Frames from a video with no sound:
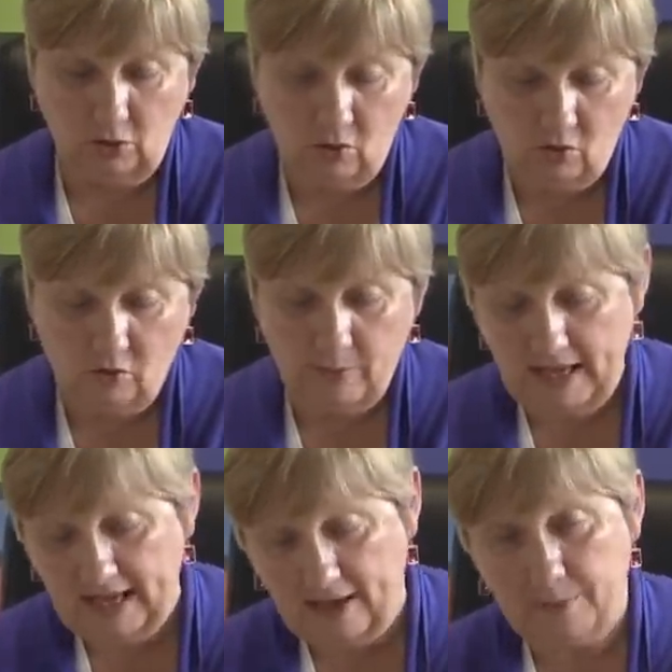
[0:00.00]
or
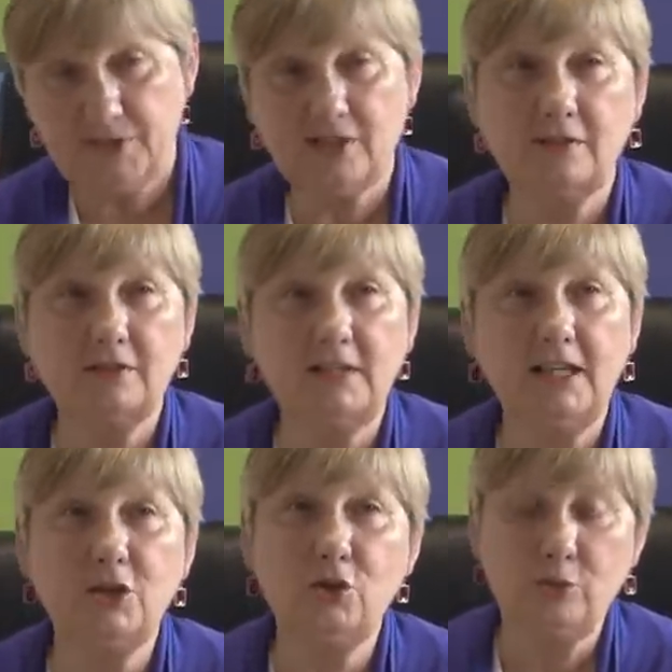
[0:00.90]
perhaps
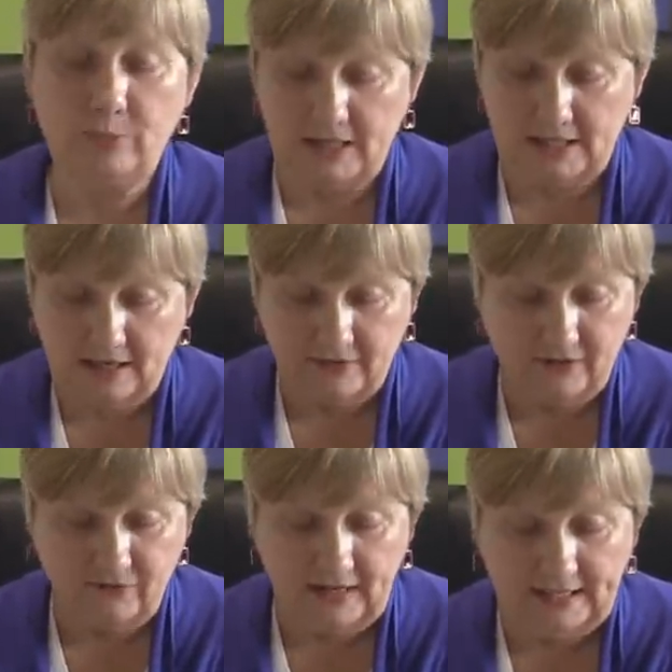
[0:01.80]
it could be
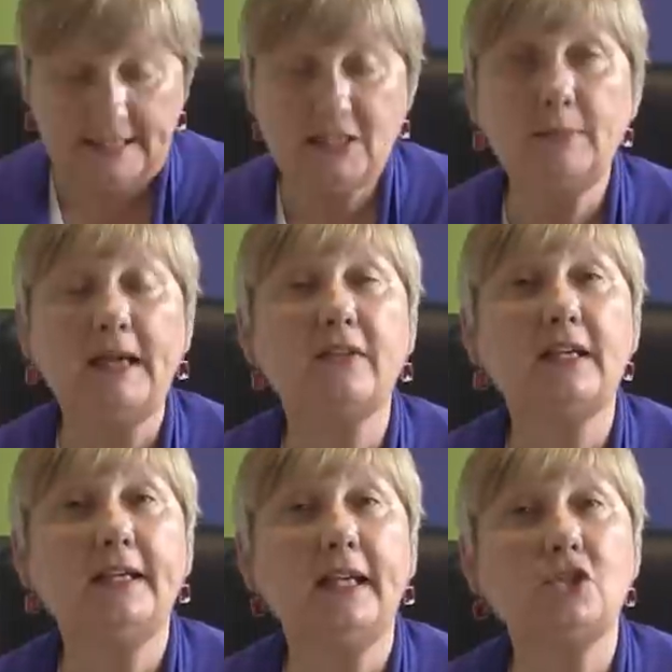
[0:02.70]
they're failing to make the
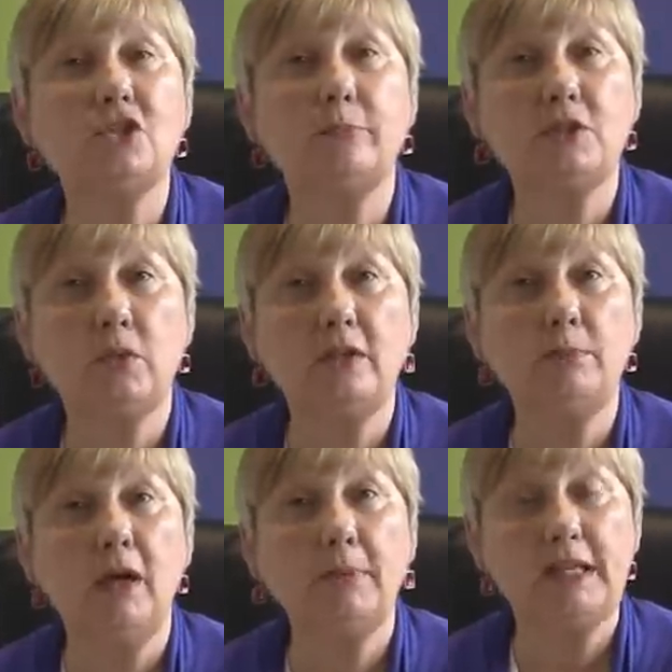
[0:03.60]
connection between
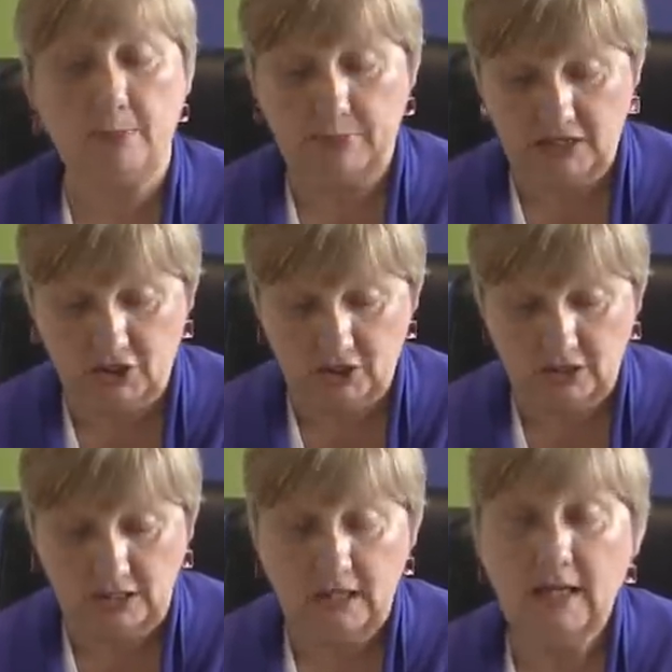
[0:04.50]
public
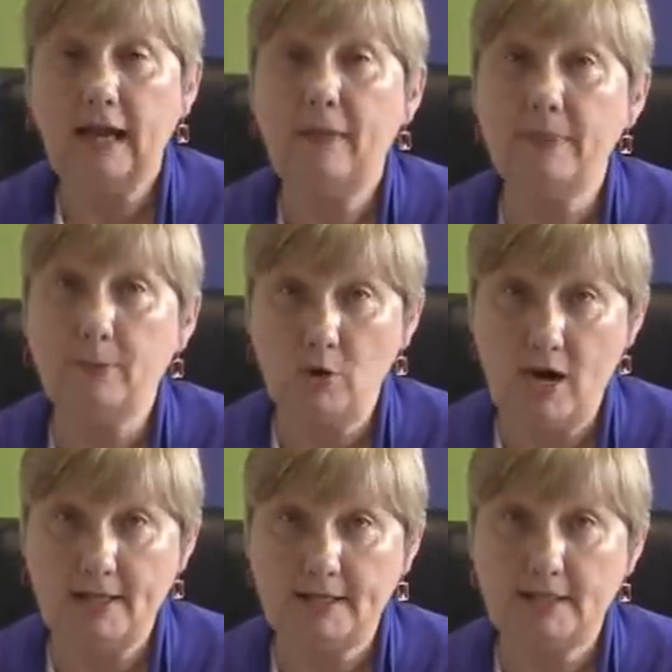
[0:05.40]
opinion and the
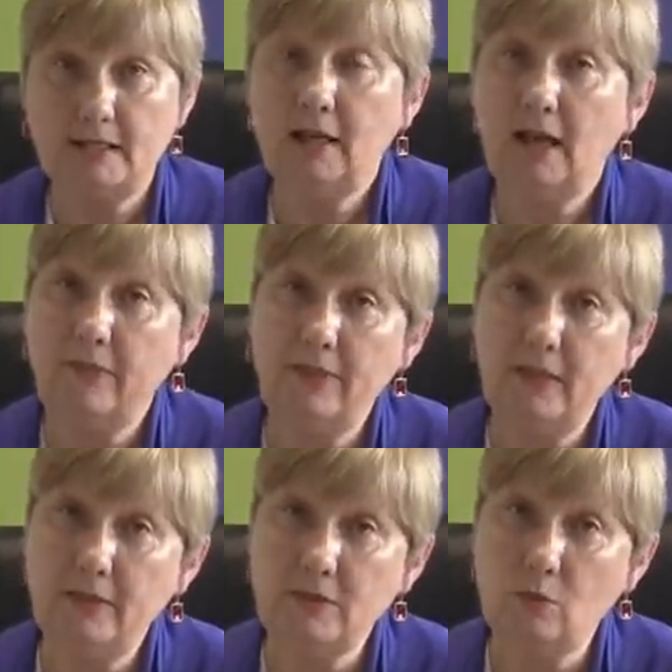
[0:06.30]
press
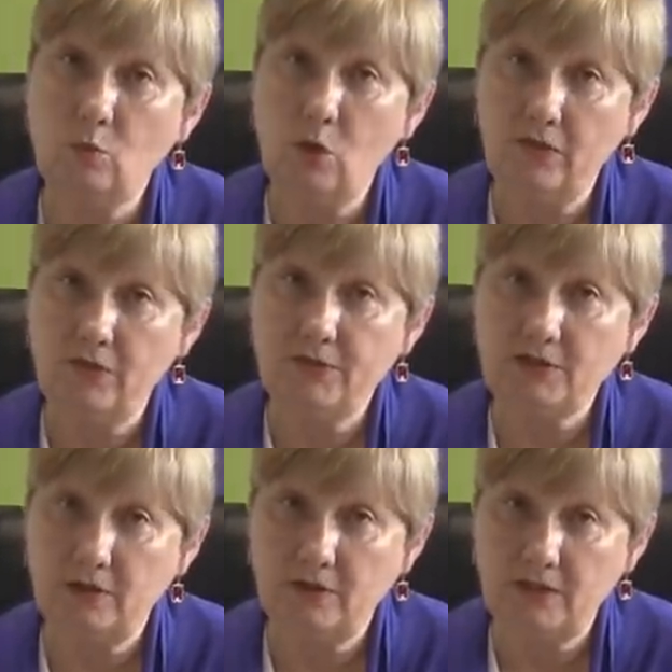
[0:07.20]
and
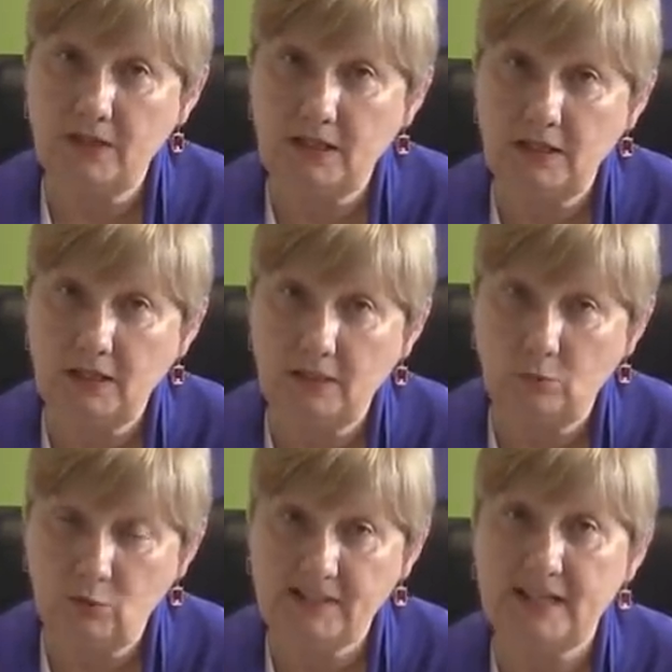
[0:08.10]
what the
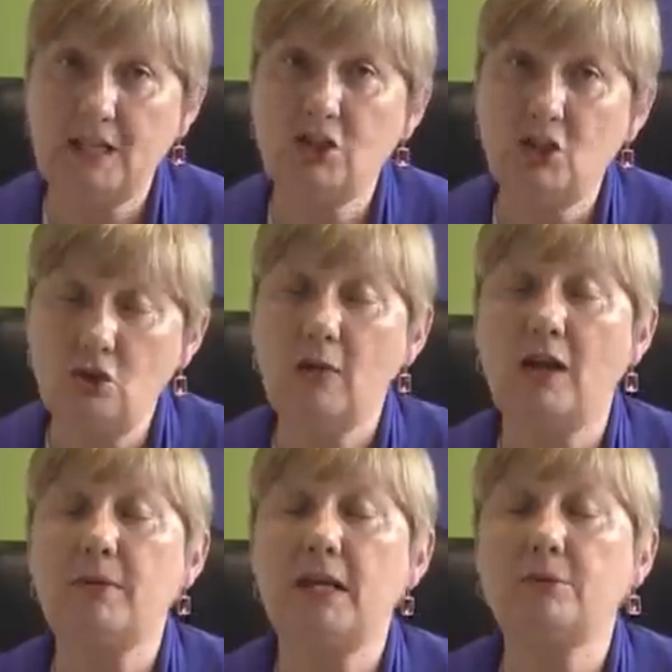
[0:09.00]
what CSU
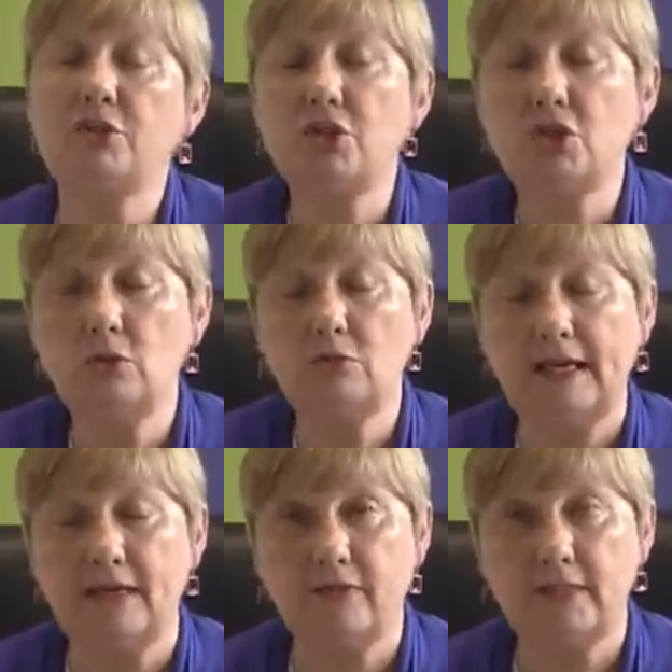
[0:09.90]
might be able to do
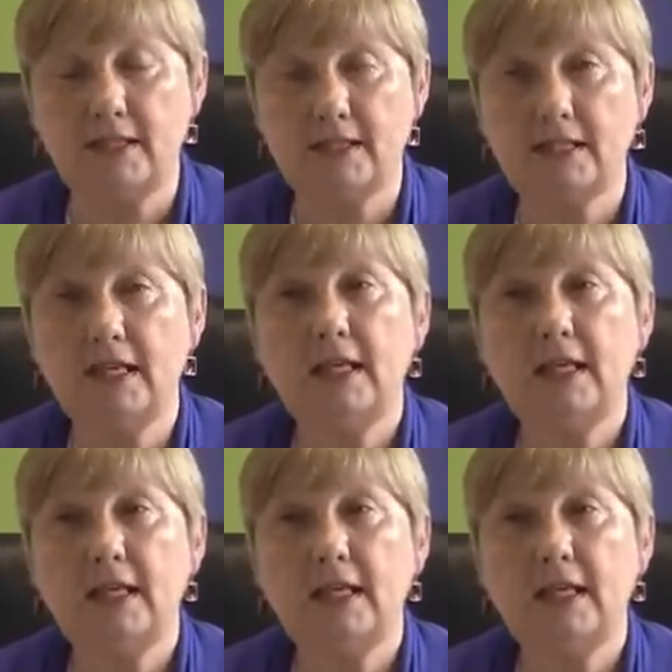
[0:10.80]
around this